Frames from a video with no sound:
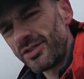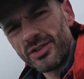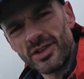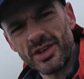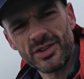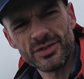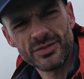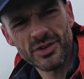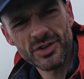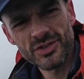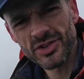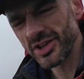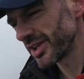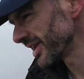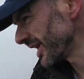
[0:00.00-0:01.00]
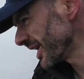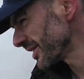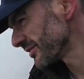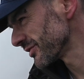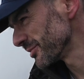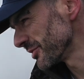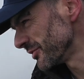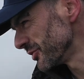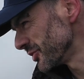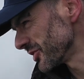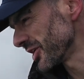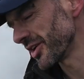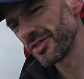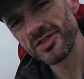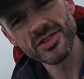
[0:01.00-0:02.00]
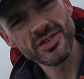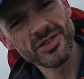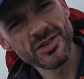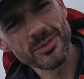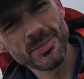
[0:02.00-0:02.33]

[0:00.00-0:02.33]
As far as I can gather from the forecast, this is as